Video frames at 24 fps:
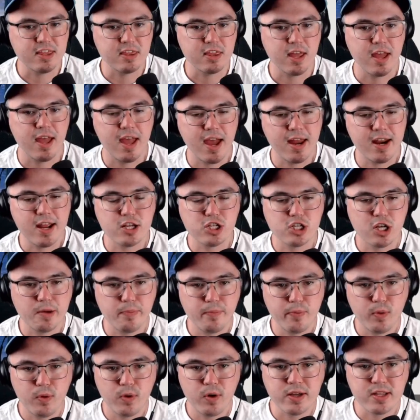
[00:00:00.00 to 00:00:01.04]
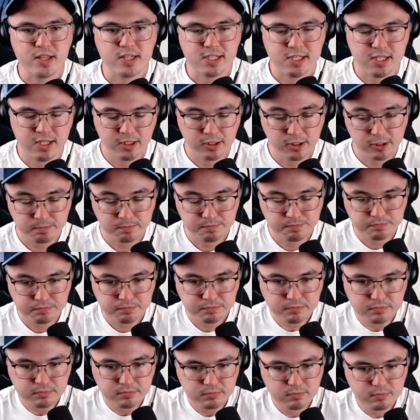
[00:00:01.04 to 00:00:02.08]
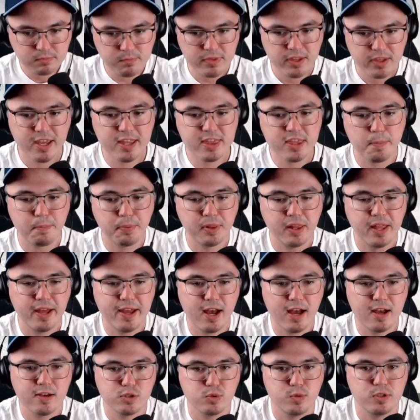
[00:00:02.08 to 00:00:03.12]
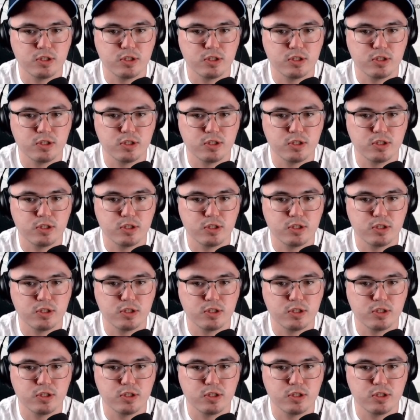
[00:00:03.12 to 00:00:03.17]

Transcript: the NHL points in the playoffs with